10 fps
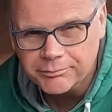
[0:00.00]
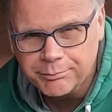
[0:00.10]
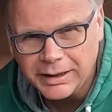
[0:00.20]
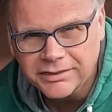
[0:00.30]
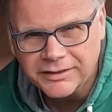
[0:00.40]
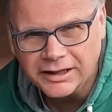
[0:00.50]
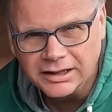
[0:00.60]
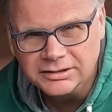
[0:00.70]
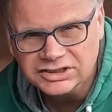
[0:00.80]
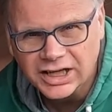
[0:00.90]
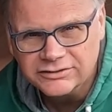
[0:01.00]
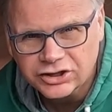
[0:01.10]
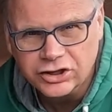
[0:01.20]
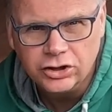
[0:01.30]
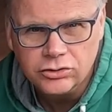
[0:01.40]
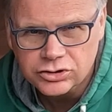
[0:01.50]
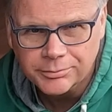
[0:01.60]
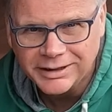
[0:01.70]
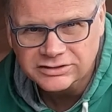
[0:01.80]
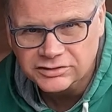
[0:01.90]
big thing that saves a huge
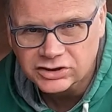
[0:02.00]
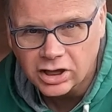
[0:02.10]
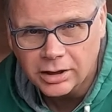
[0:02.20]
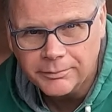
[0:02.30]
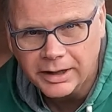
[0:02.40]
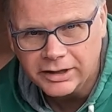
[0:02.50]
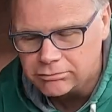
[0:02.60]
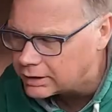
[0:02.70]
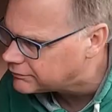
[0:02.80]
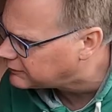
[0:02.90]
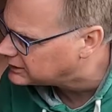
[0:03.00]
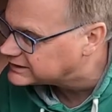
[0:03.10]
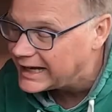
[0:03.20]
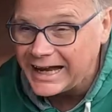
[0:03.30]
amount of time in a refit